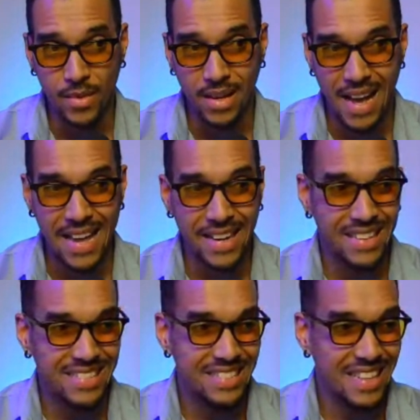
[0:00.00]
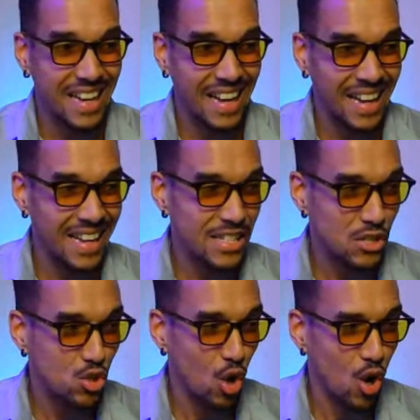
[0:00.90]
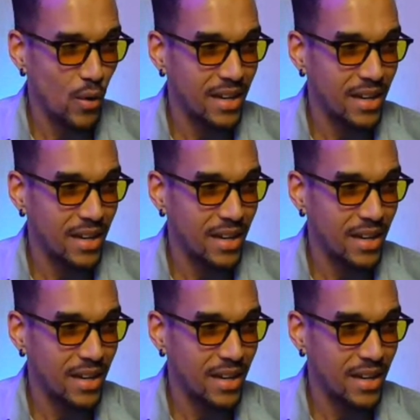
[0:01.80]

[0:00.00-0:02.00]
And historically,